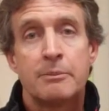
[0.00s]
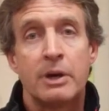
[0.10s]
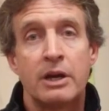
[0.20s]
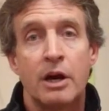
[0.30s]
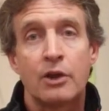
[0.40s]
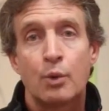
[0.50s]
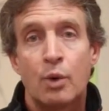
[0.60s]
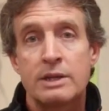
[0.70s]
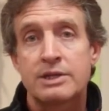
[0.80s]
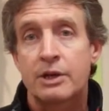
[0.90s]
But other
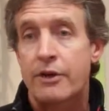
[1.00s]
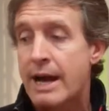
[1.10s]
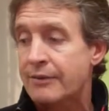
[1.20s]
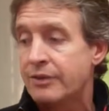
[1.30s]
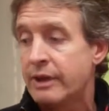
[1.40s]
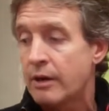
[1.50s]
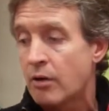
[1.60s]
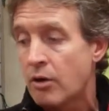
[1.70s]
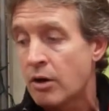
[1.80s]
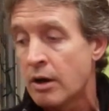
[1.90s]
ones that are out there
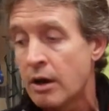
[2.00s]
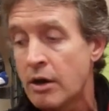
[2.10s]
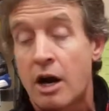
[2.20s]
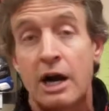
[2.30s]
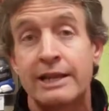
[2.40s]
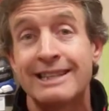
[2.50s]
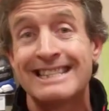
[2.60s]
are on the